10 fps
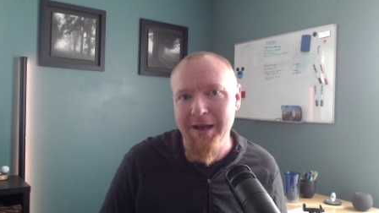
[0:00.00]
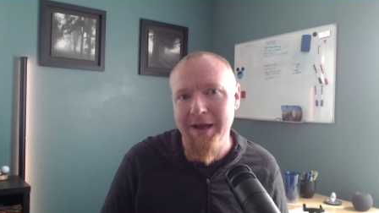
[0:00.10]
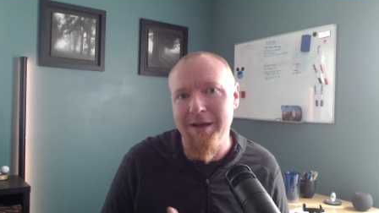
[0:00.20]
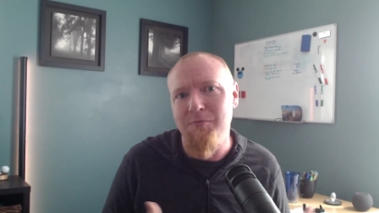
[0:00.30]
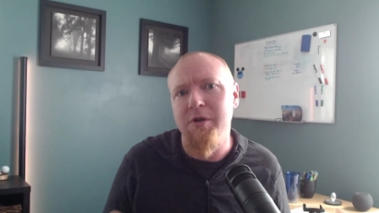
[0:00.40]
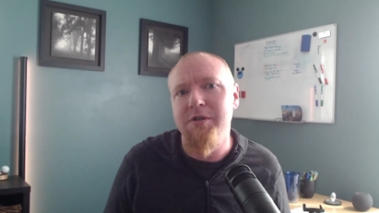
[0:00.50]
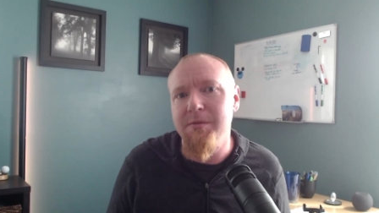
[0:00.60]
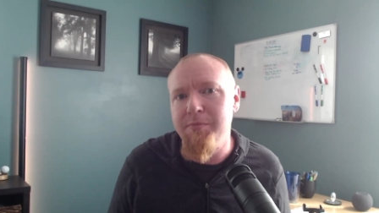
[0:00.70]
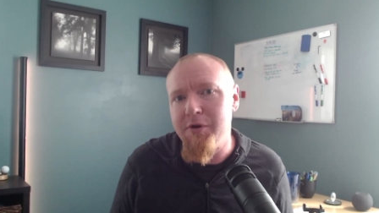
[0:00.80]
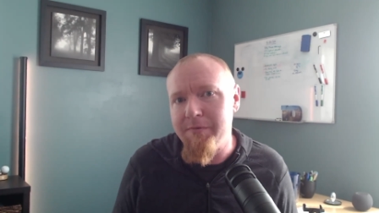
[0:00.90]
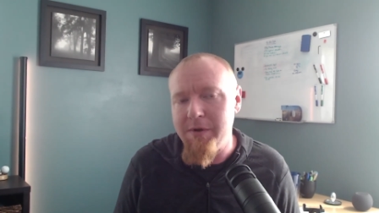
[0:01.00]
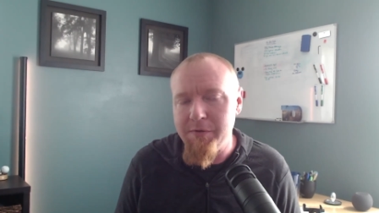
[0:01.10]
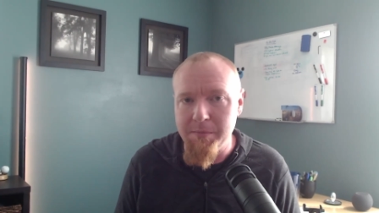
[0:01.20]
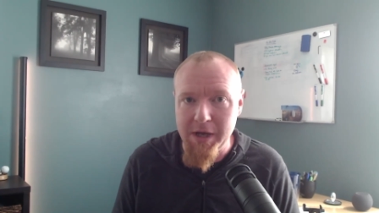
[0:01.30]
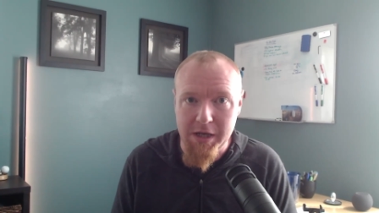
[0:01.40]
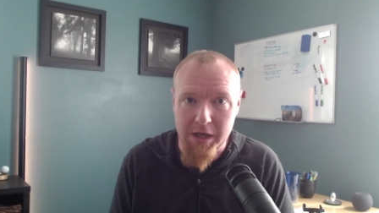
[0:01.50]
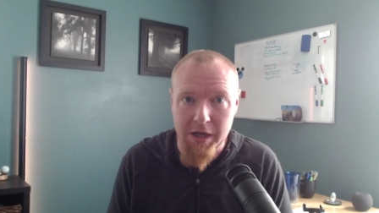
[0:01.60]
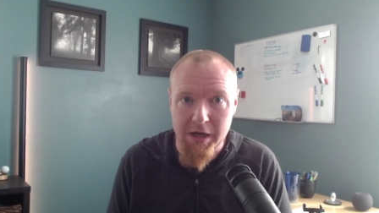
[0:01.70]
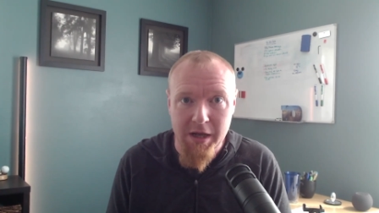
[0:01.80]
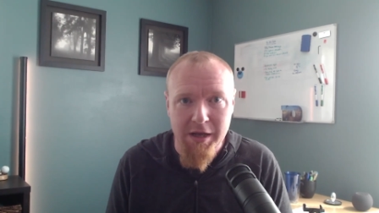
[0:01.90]
And what's the point of even making
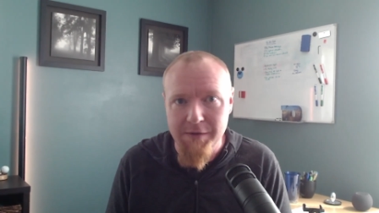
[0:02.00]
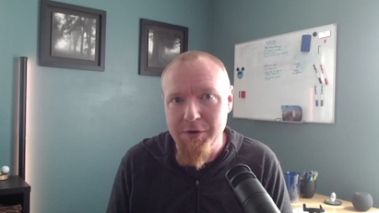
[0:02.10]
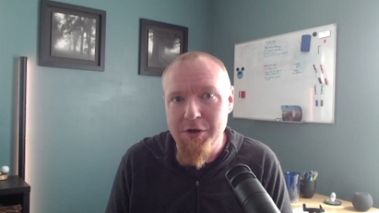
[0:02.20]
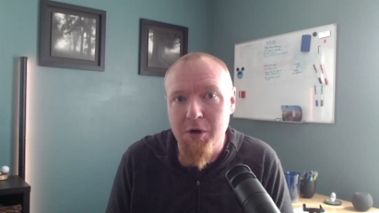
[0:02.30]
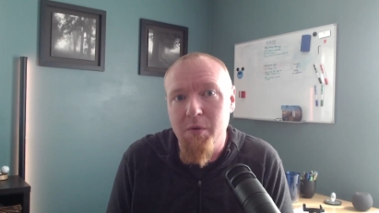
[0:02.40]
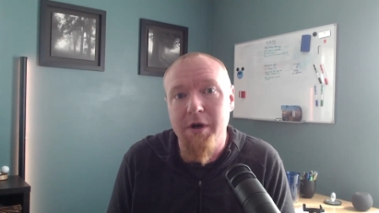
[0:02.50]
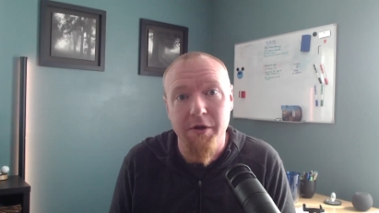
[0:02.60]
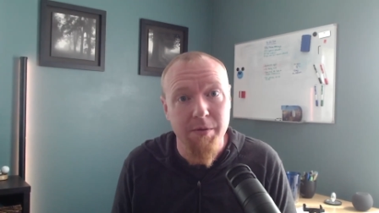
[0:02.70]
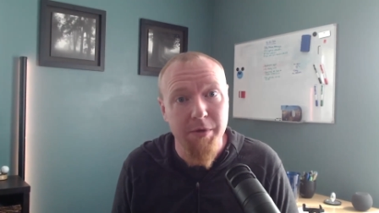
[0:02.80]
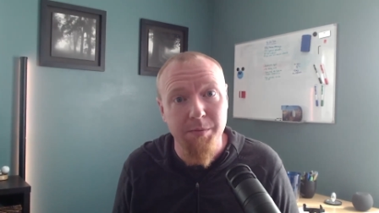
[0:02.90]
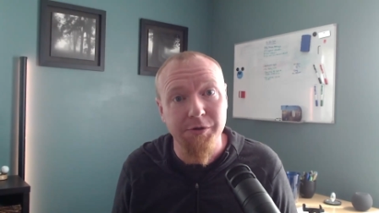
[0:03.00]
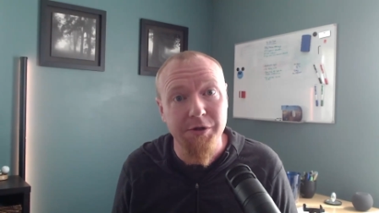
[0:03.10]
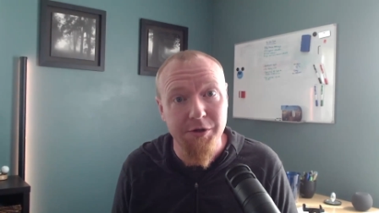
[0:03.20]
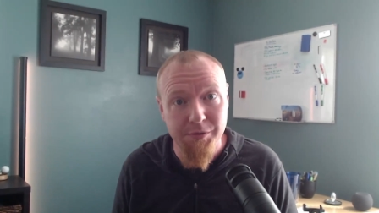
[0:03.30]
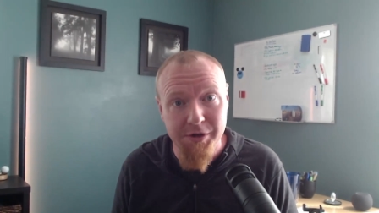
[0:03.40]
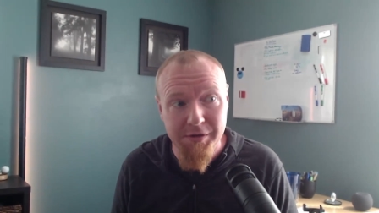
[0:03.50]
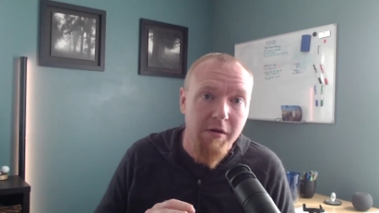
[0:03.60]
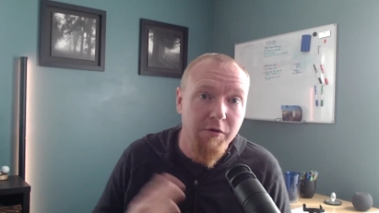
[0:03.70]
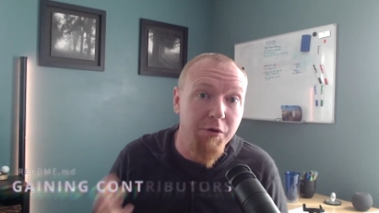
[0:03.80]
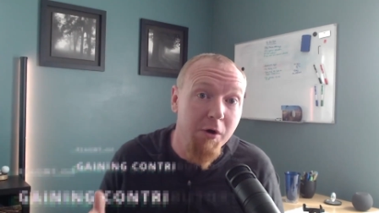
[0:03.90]
it if you don't want other people to use it?
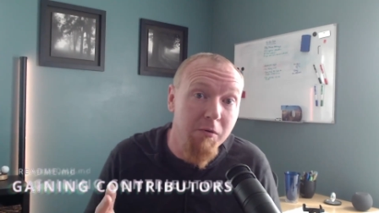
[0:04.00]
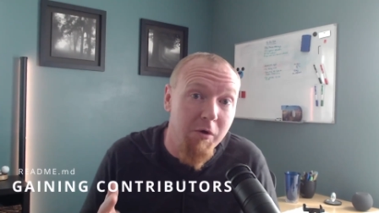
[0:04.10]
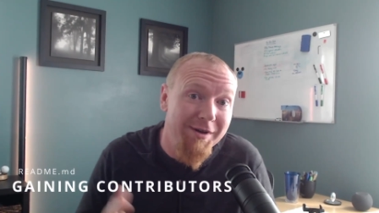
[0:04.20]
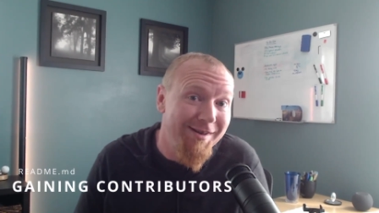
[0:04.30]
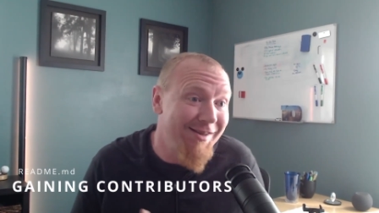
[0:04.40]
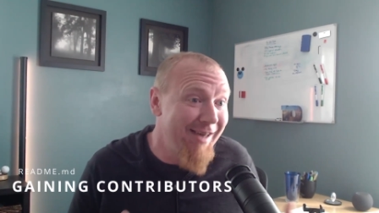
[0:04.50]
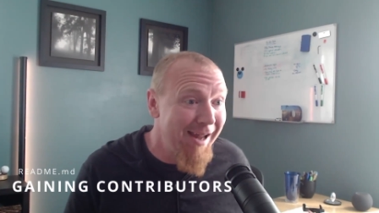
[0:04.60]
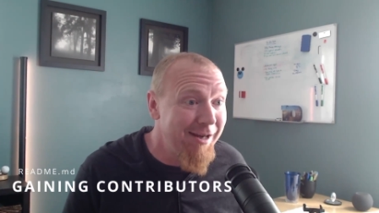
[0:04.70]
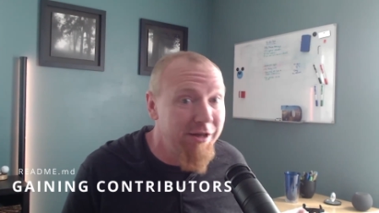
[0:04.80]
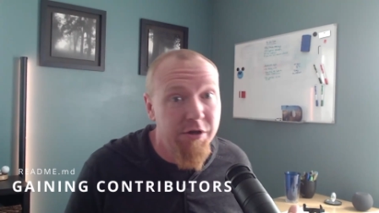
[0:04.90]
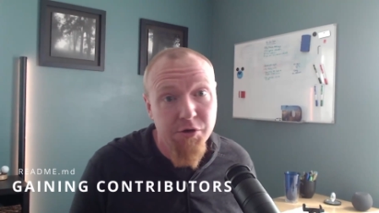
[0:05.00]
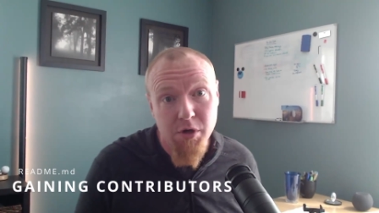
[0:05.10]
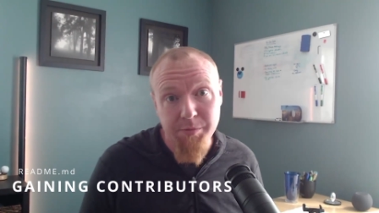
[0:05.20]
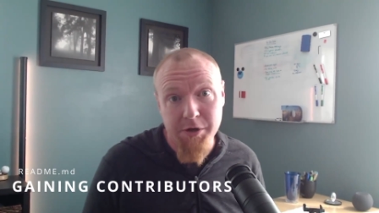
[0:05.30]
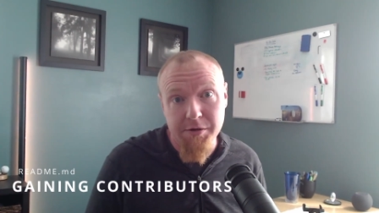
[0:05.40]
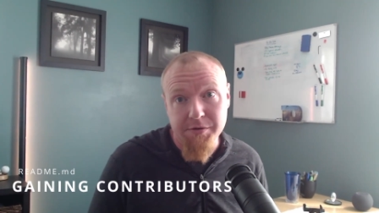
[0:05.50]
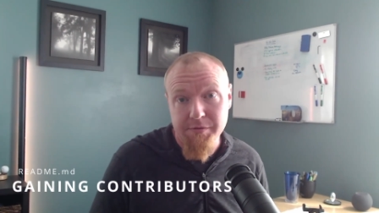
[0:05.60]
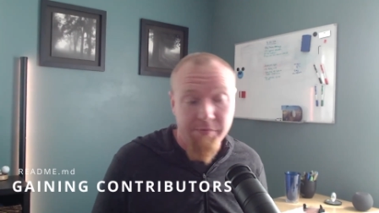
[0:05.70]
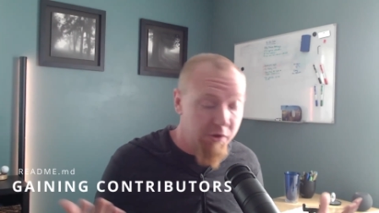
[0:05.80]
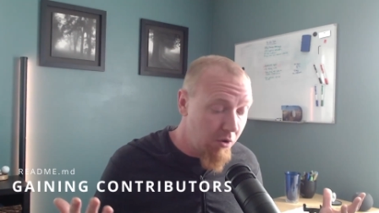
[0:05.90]
The third one is gaining contributors.
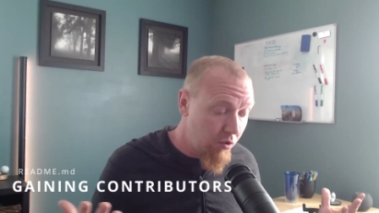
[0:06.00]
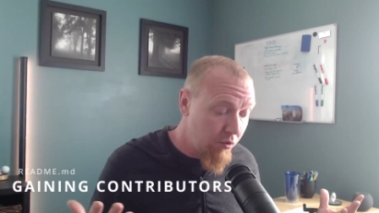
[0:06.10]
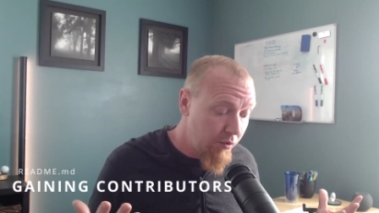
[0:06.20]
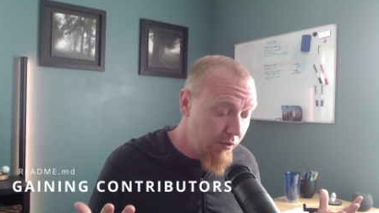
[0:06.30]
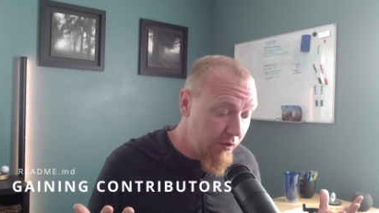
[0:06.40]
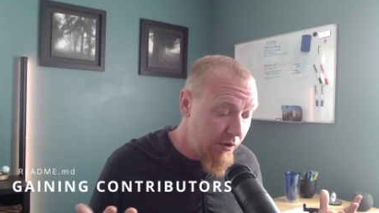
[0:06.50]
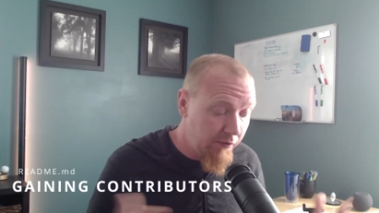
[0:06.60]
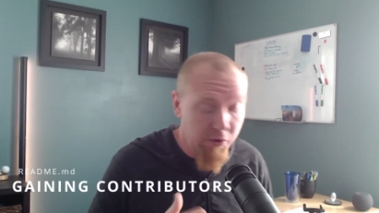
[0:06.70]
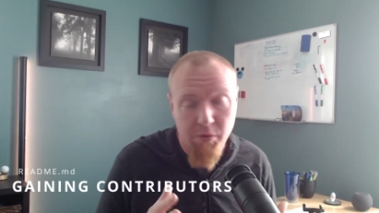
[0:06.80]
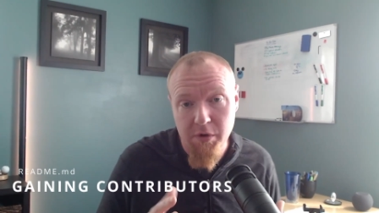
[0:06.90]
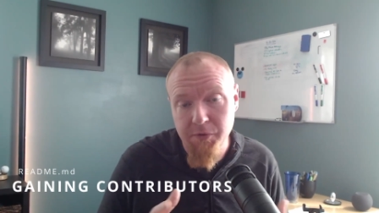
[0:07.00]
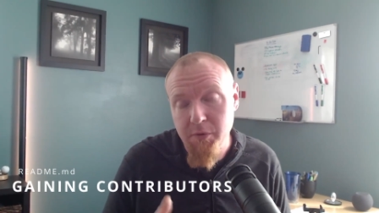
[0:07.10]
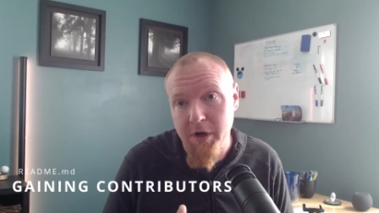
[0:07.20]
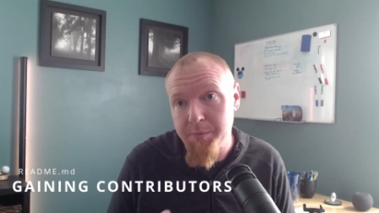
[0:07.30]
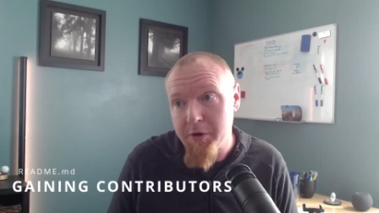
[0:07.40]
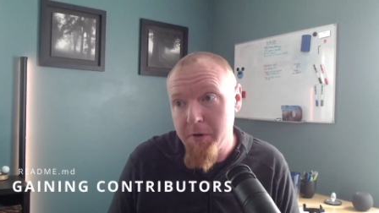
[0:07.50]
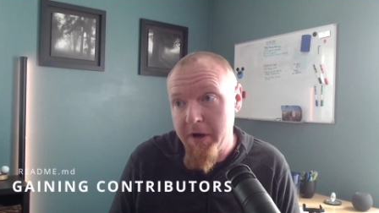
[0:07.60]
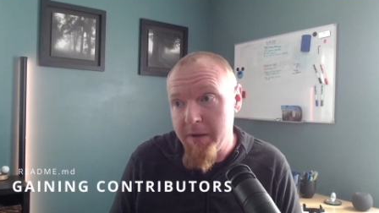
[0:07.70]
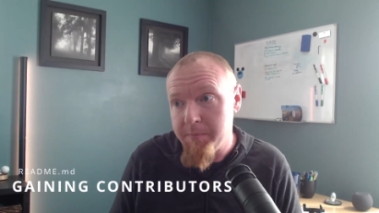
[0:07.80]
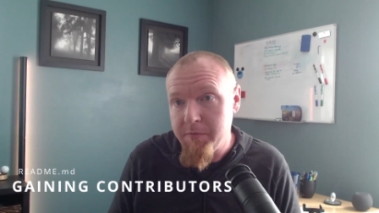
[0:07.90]
So if you if you write a
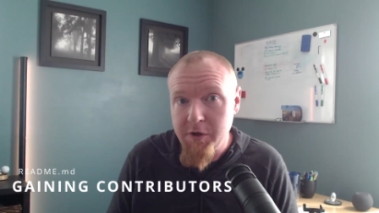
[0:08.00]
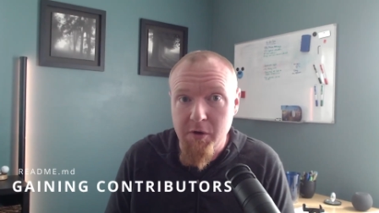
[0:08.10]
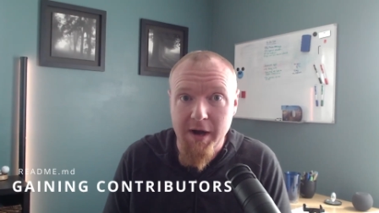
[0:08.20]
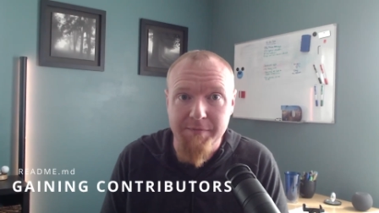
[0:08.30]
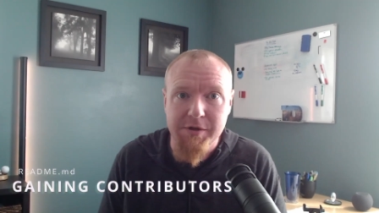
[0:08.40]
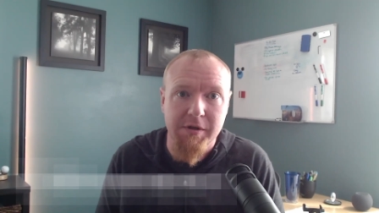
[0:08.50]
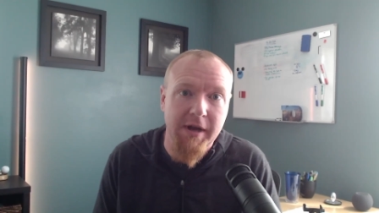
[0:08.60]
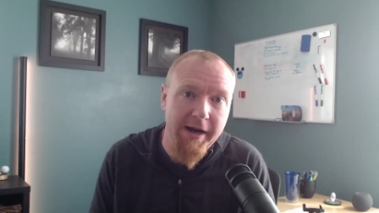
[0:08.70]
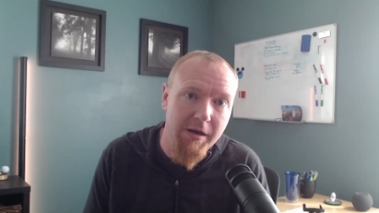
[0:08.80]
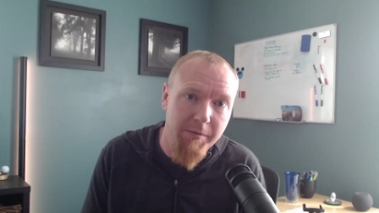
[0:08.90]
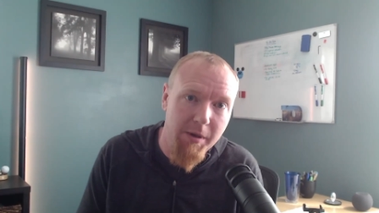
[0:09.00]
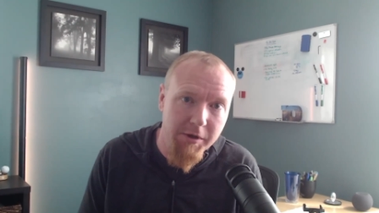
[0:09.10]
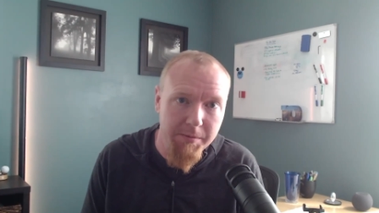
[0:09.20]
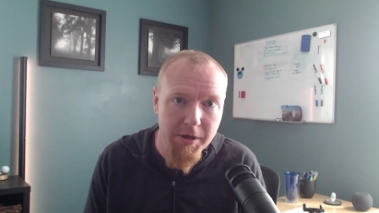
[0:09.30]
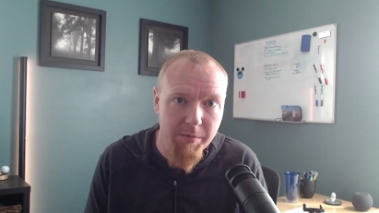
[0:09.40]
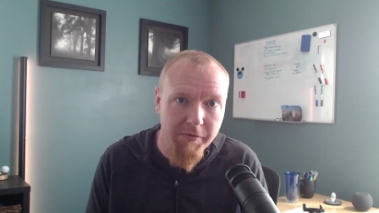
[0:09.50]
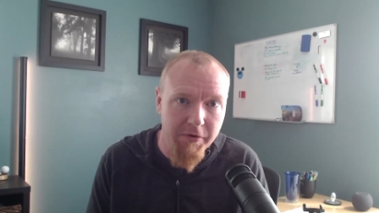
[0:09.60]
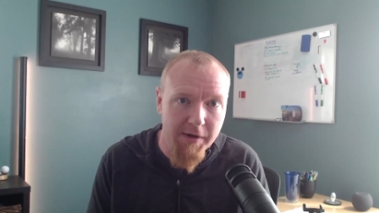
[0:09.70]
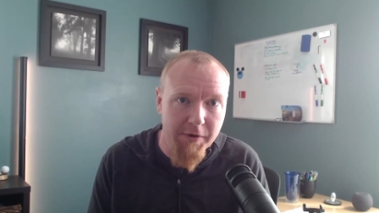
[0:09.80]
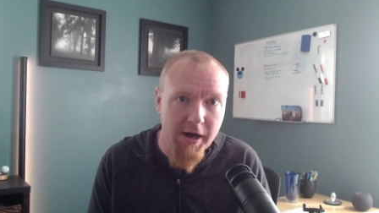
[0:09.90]
program, you're obviously not going to be able to upkeep it
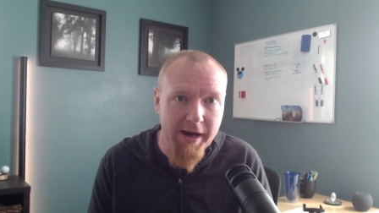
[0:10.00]
forever.